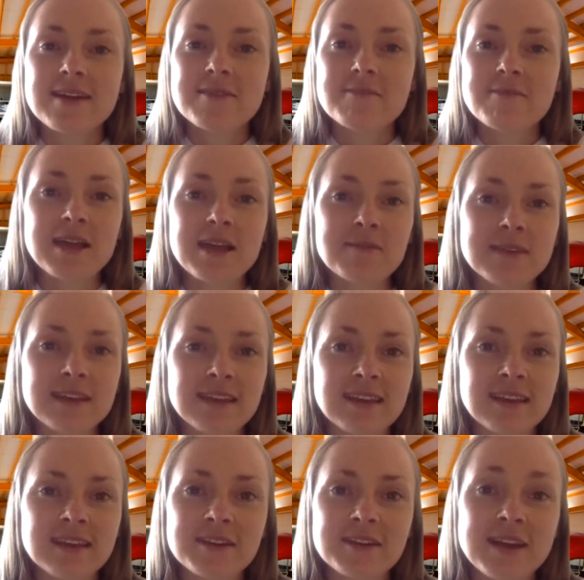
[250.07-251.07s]

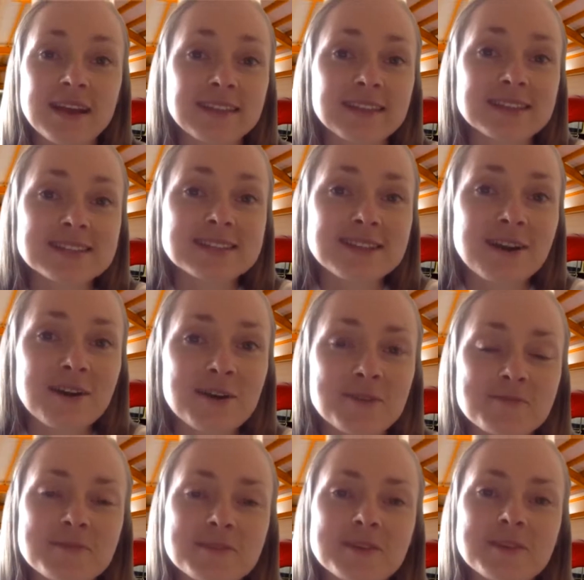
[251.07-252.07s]
Maybe creating a
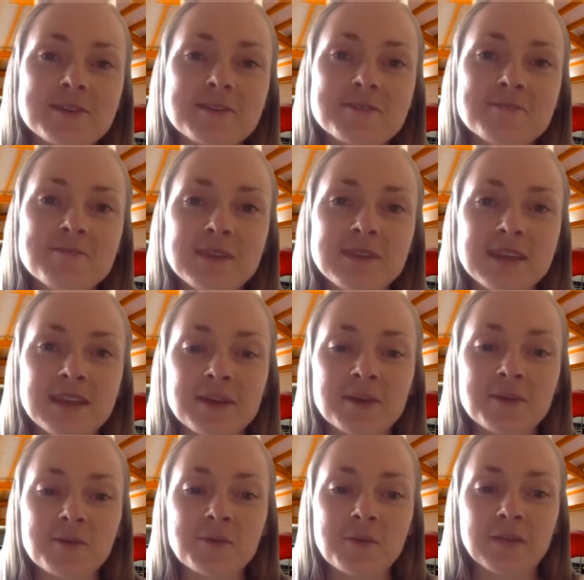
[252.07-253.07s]
startup could be
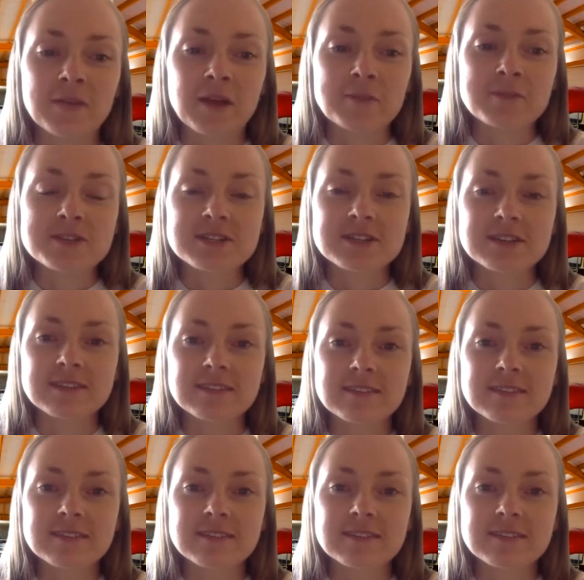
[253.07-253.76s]
one option.